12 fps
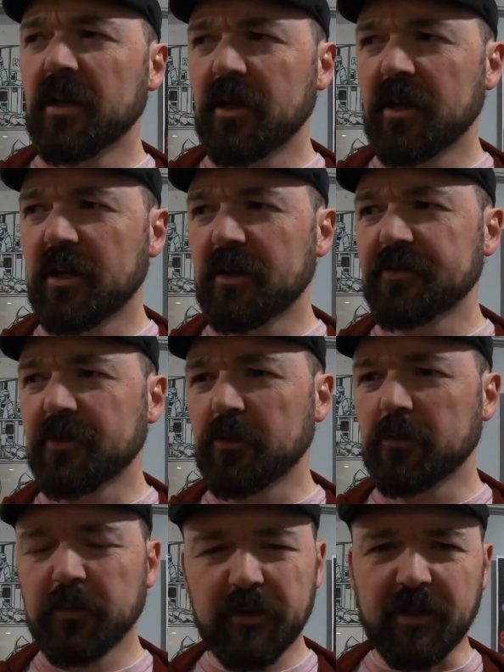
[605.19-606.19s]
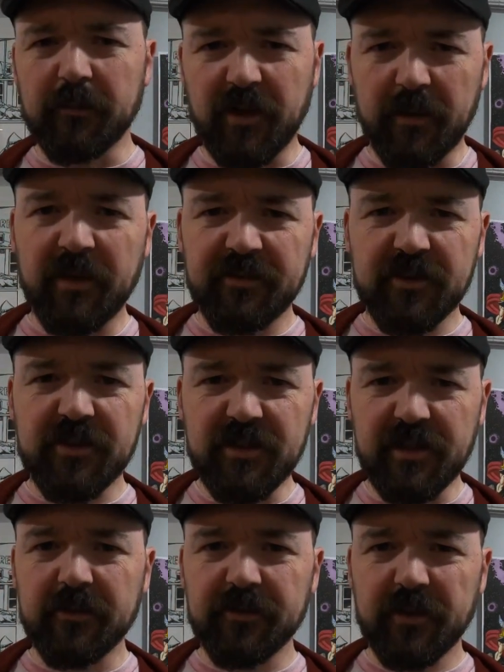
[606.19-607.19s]
So really, my message to
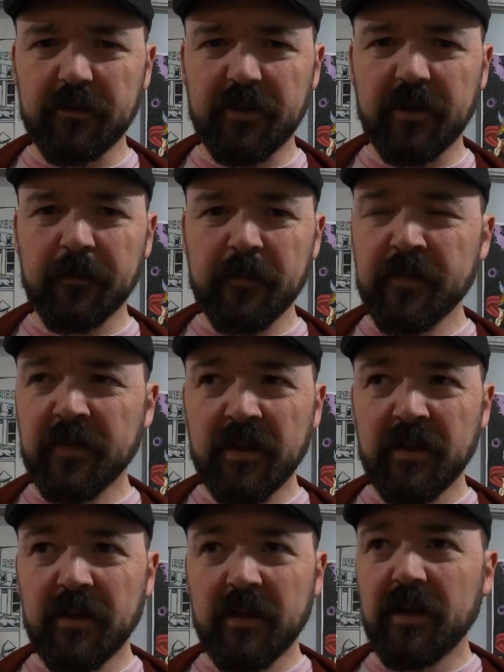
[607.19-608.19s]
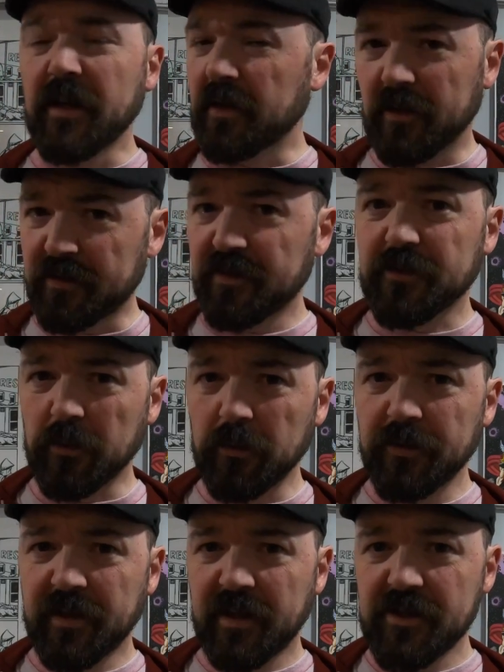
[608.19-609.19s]
dealers out there, unless it's
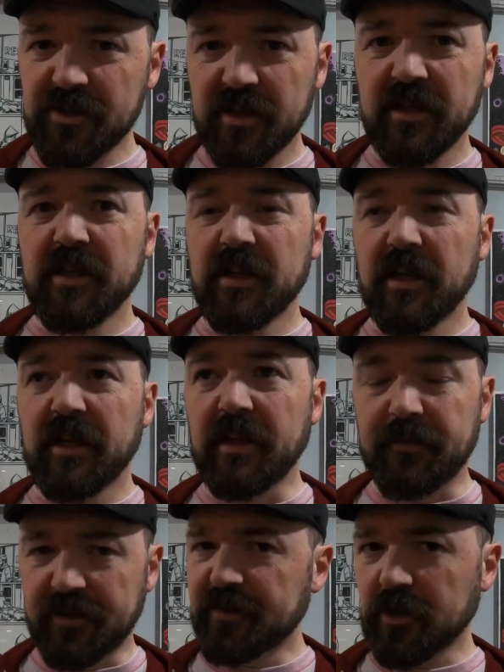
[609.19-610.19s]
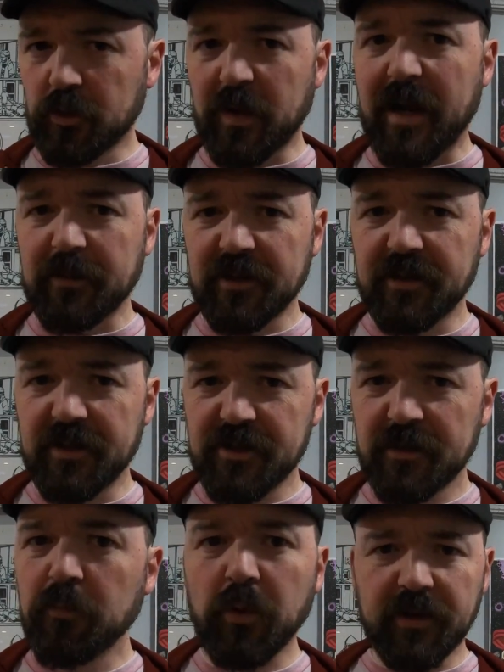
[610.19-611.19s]
golden age, if it's in crap
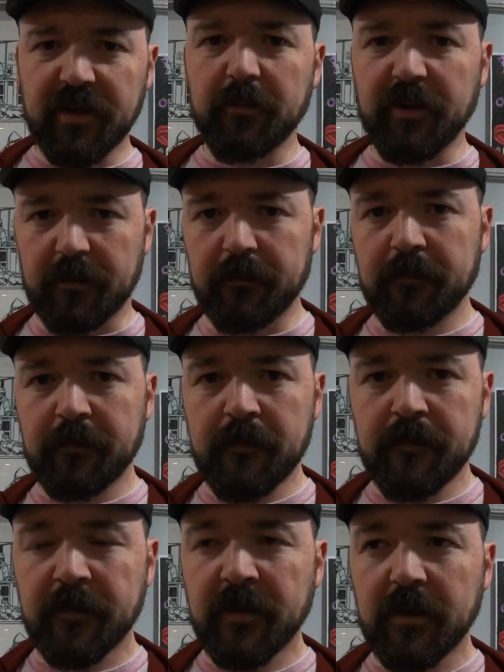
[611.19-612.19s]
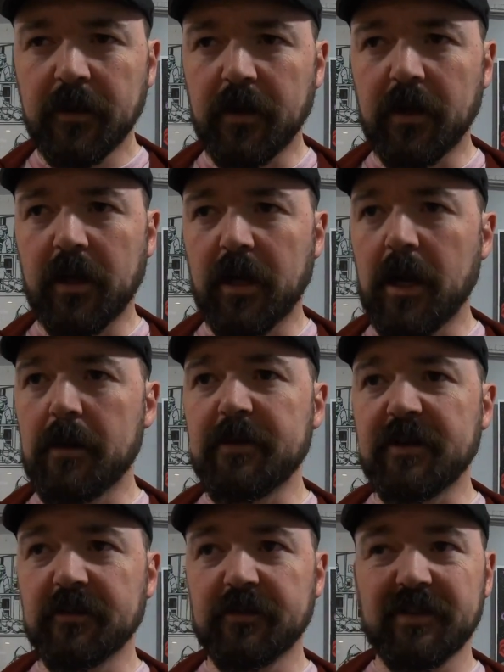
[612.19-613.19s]
condition, put it in a bin.
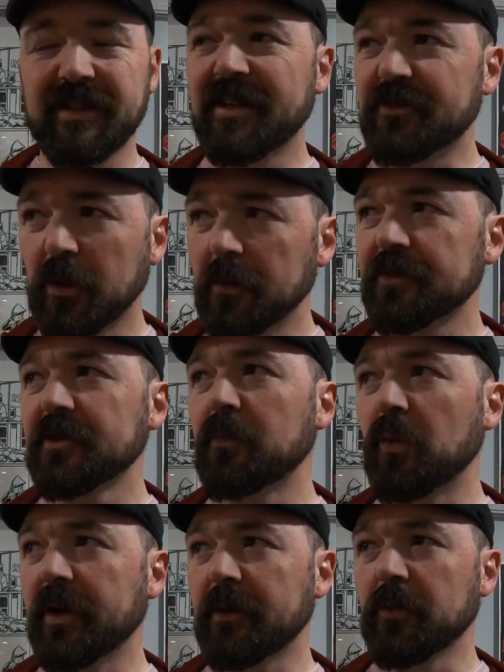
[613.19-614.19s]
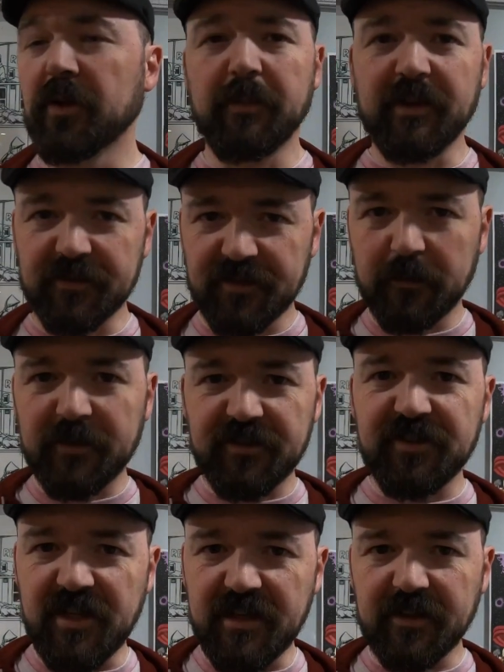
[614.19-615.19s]
Because it's almost to the point where, because of the
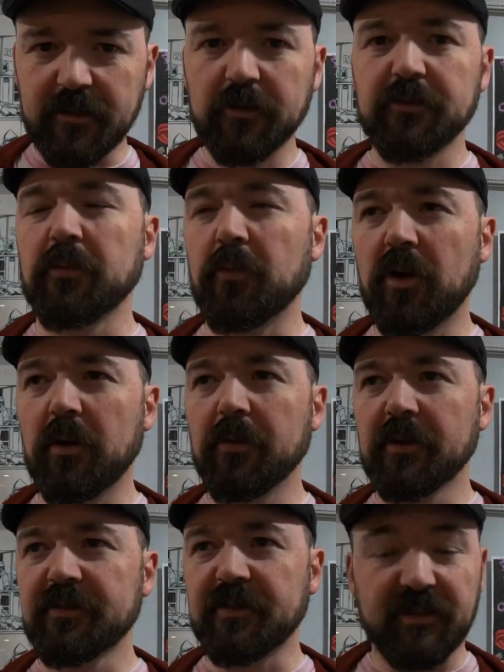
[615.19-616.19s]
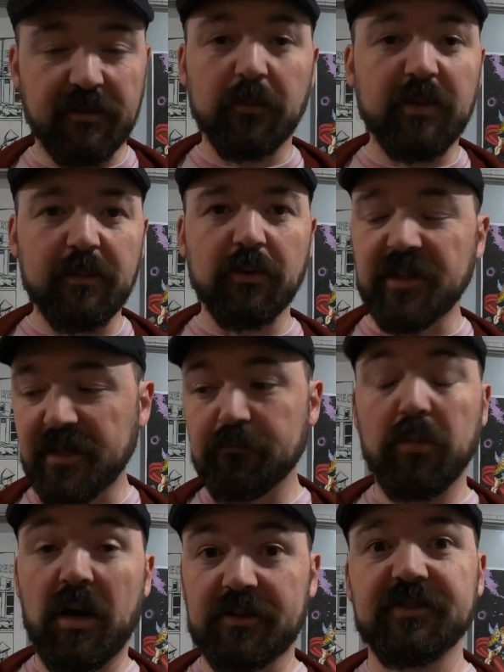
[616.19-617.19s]
mystique that goes with wall books, because even people
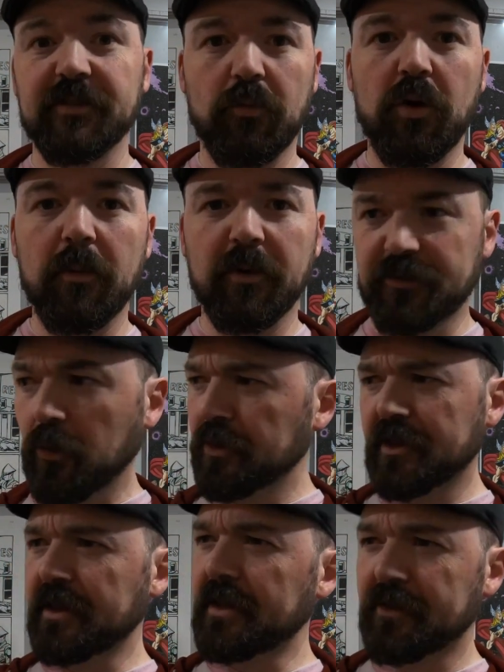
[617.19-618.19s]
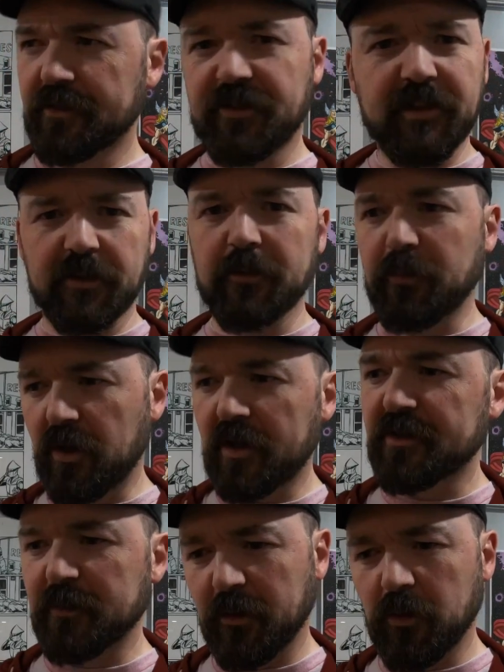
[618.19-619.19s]
keep boxes of wall books. Oh, do you need to see another
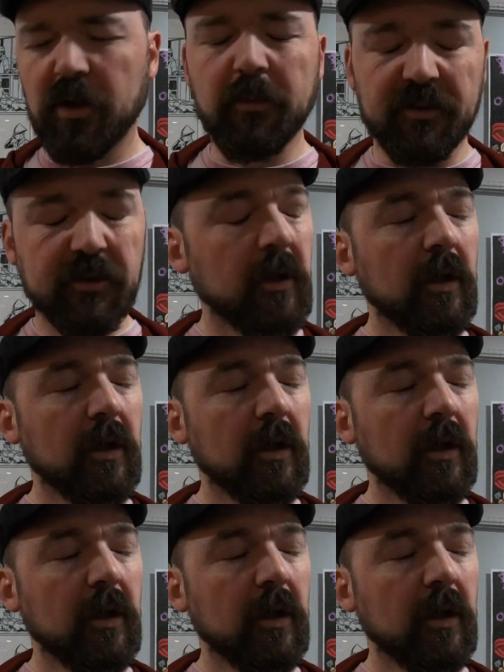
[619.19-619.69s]
box of my wall books?